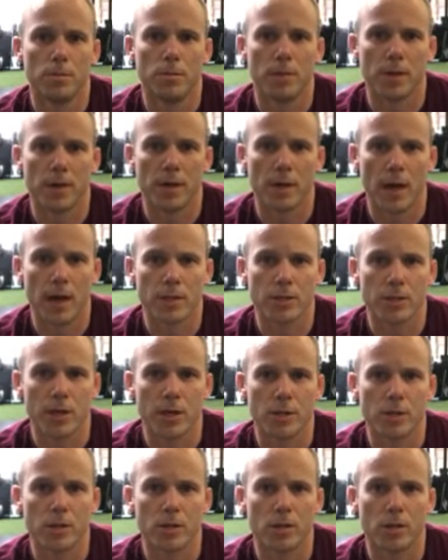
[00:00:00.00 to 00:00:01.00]
but not
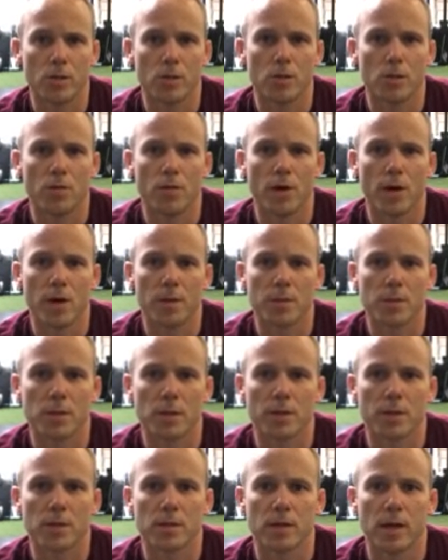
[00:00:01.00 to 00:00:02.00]
changing those 2 variables
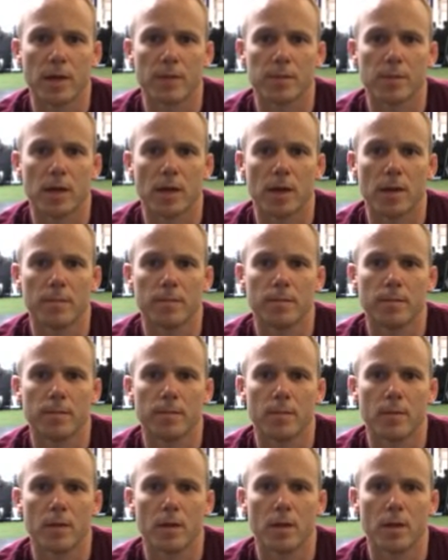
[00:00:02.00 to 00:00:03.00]
at the same time.
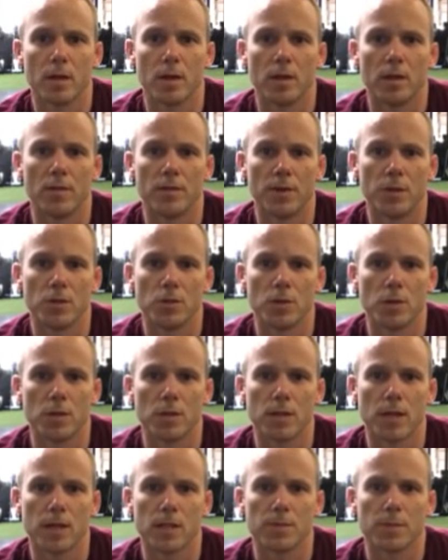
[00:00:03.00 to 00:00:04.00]
Individual
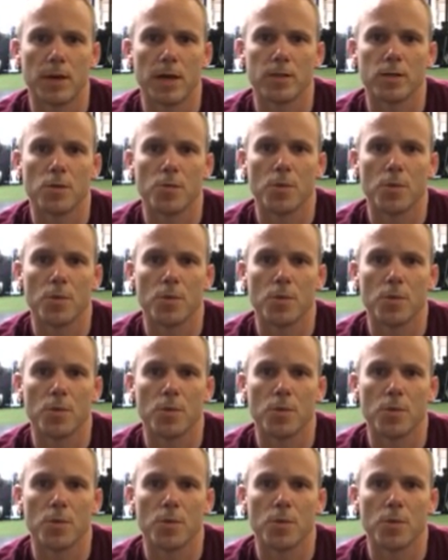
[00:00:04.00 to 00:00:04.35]
assessment as you